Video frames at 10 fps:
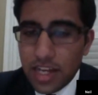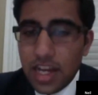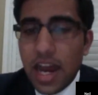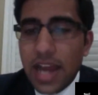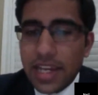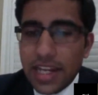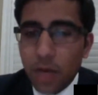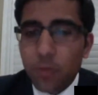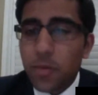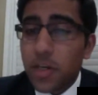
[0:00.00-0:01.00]
I get help
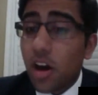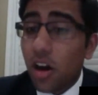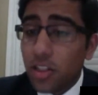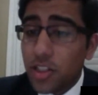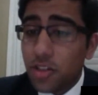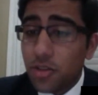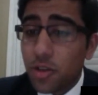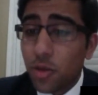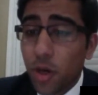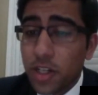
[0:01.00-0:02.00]
from a college student who
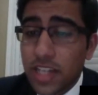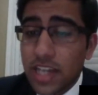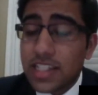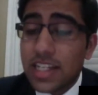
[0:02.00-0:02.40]
works as an